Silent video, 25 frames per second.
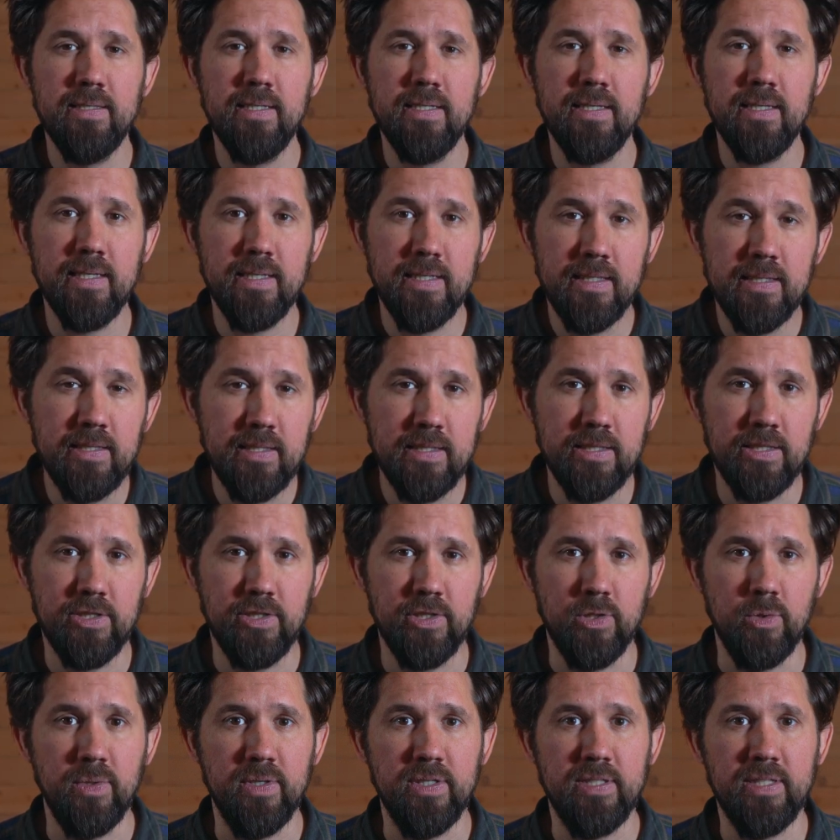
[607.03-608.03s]
it isn't
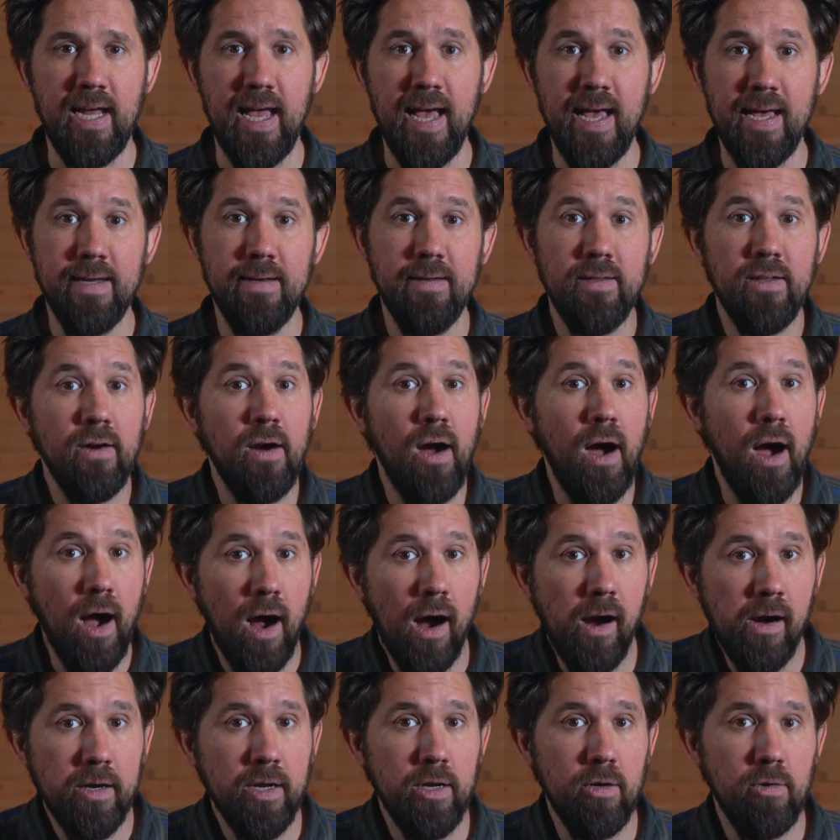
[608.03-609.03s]
sewage and there
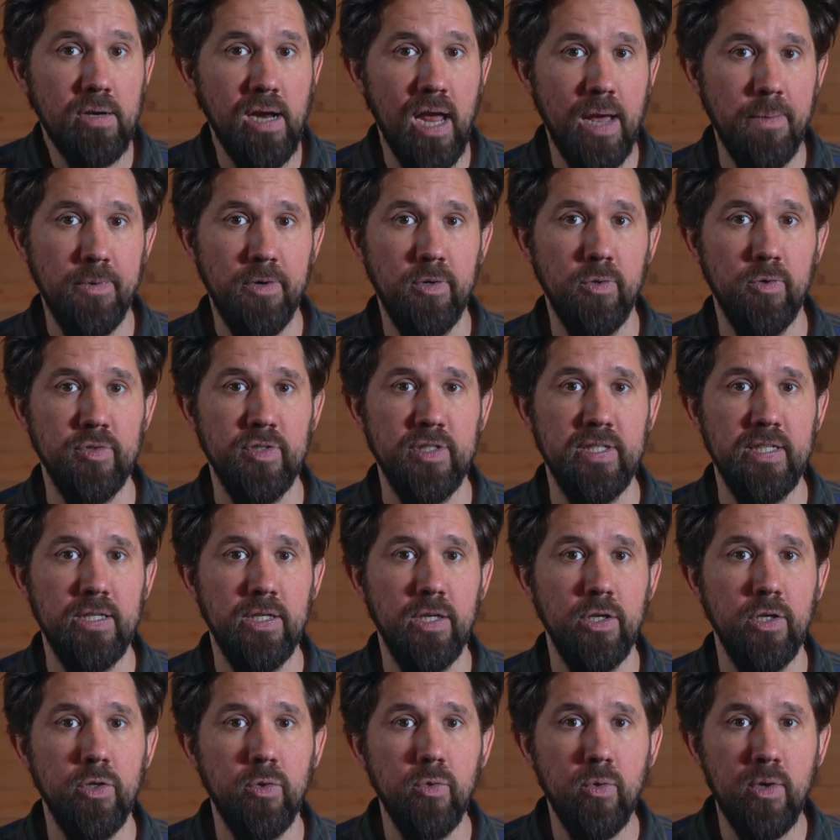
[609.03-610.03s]
are no chemicals in it,
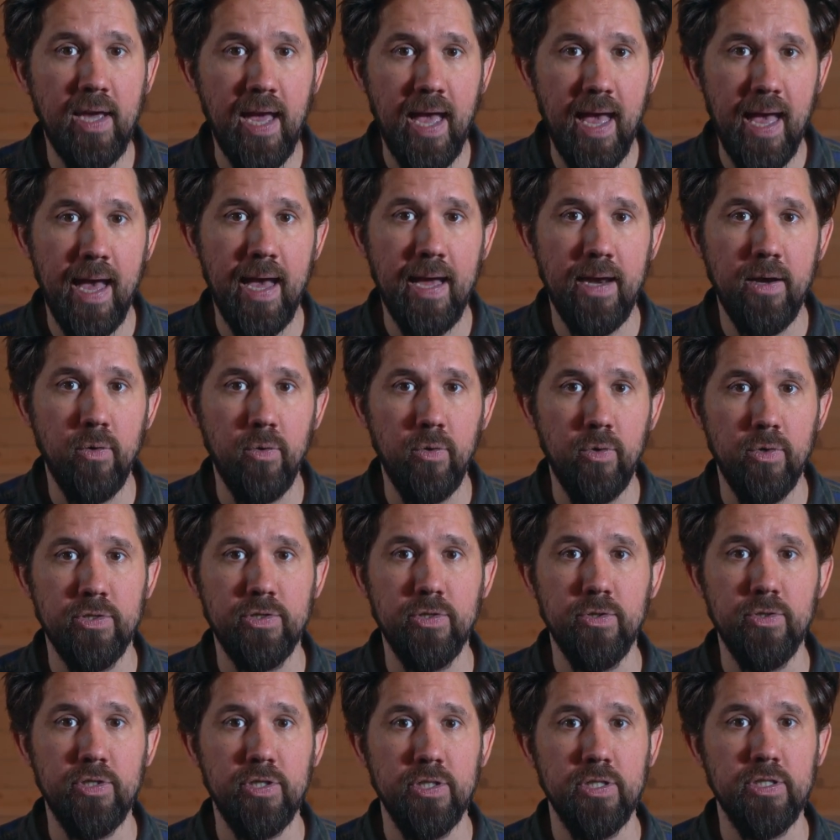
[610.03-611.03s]
you can
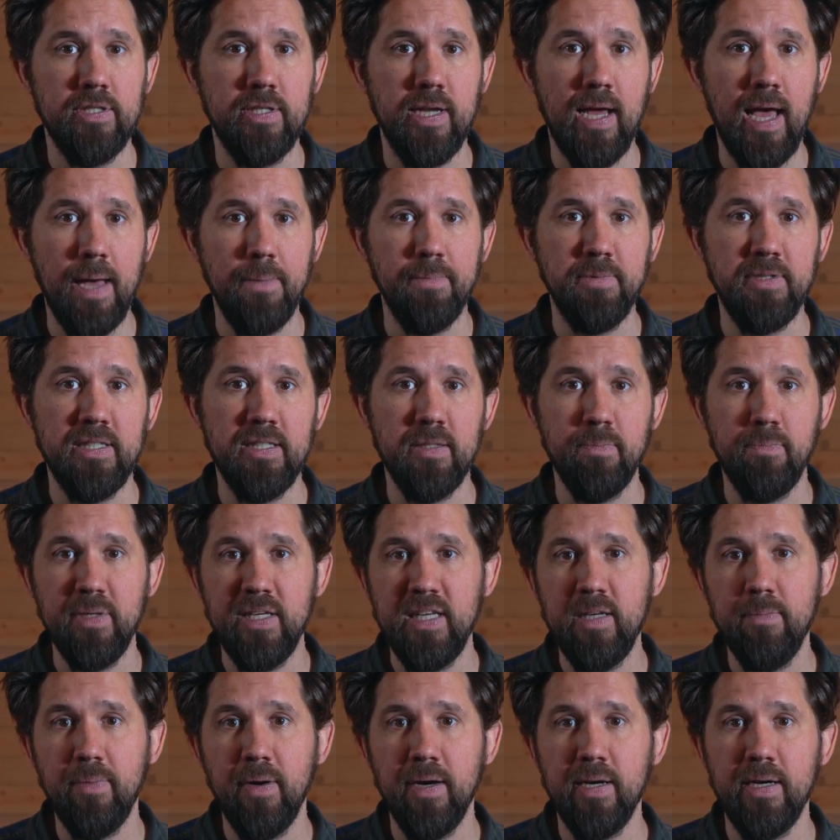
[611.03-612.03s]
also just empty the
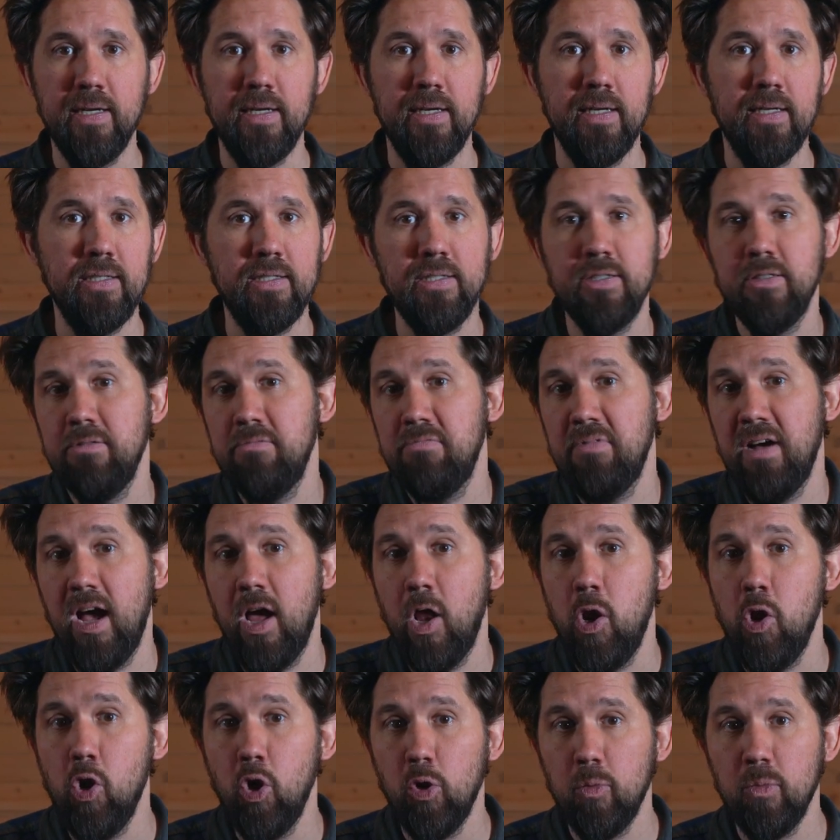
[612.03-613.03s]
pee bucket into a
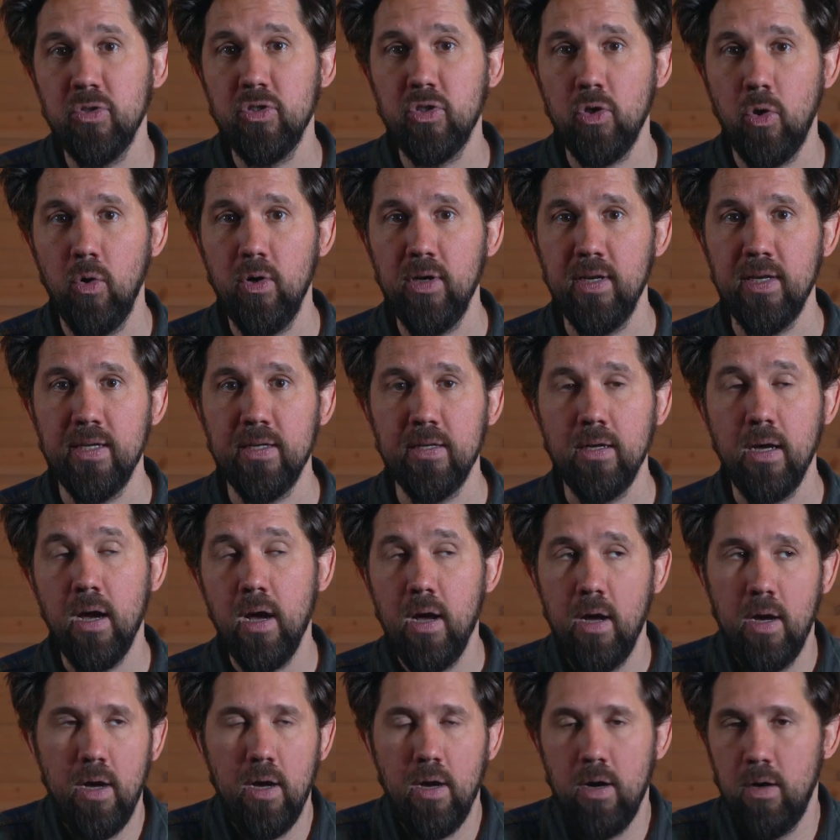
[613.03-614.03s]
normal toilet
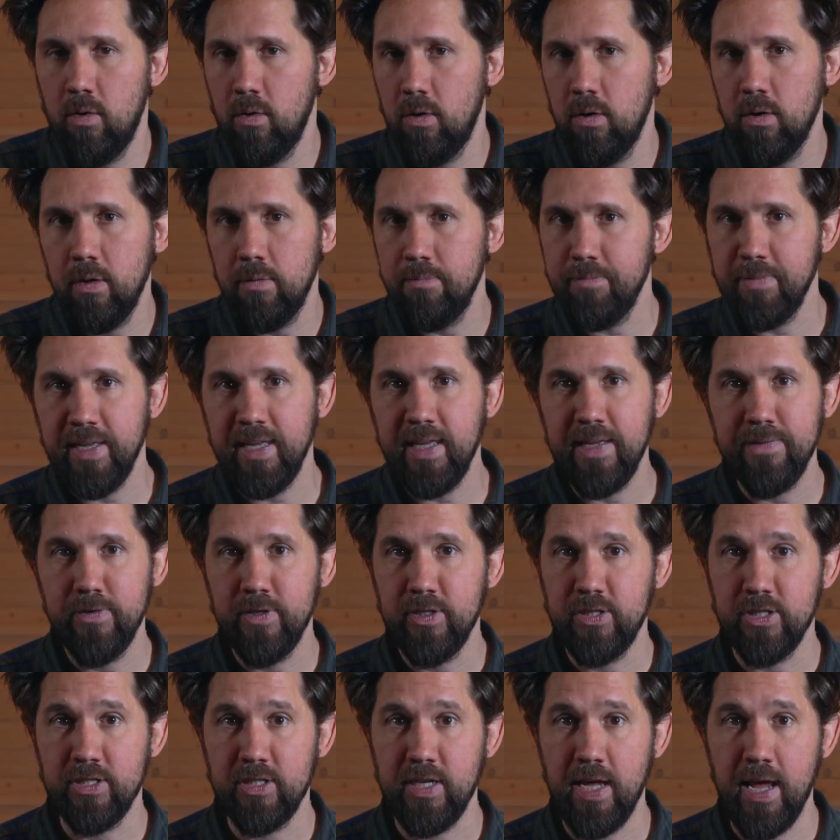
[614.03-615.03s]
or even
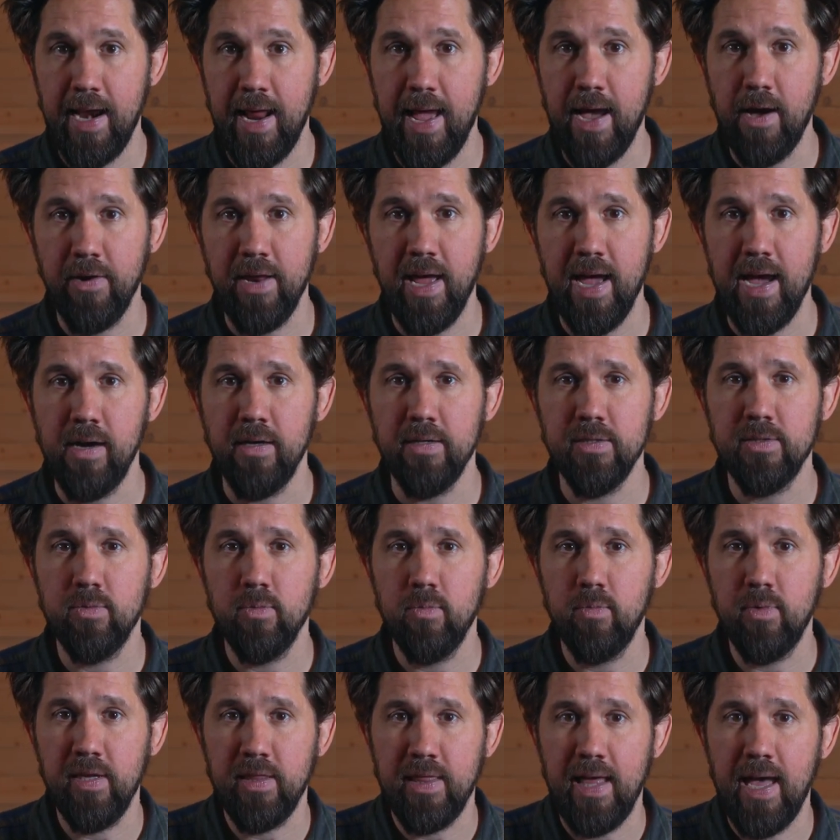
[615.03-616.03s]
just an outhouse
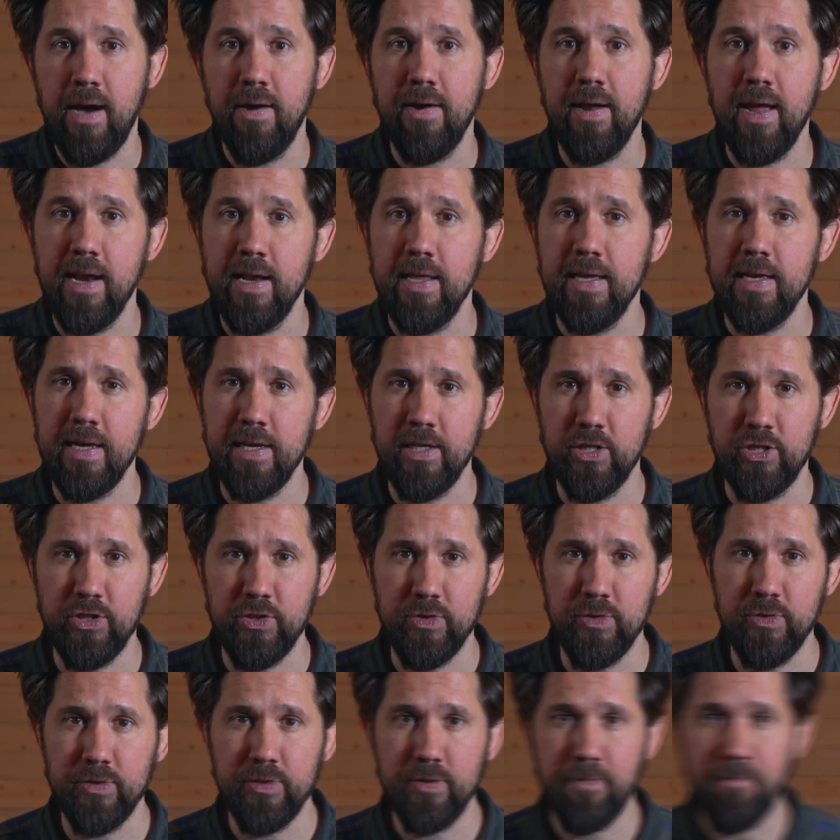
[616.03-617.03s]
without any
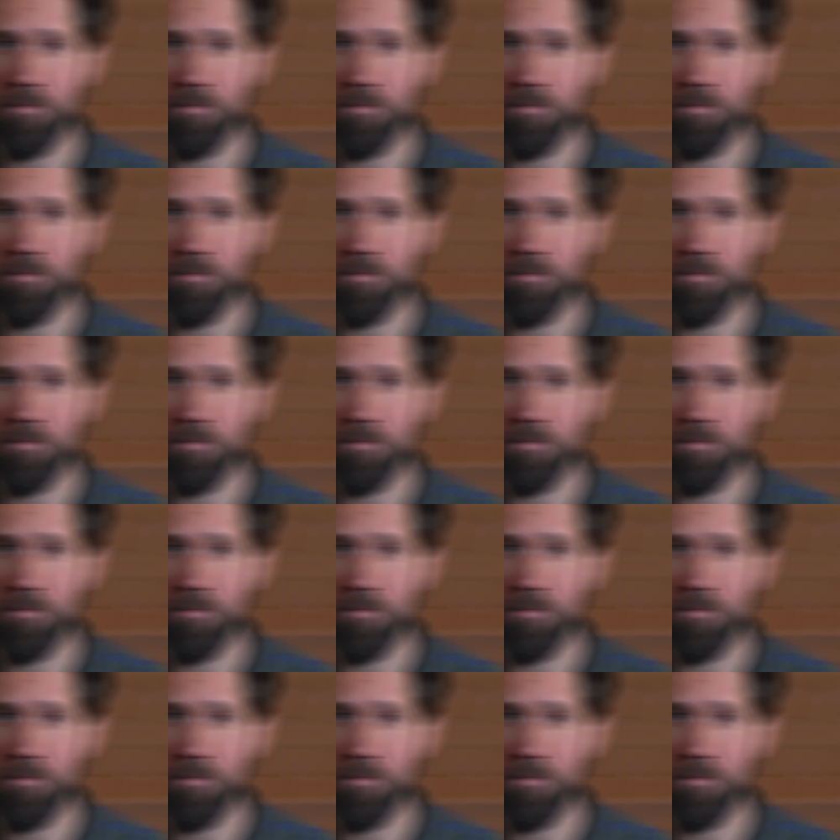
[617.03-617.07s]
issues.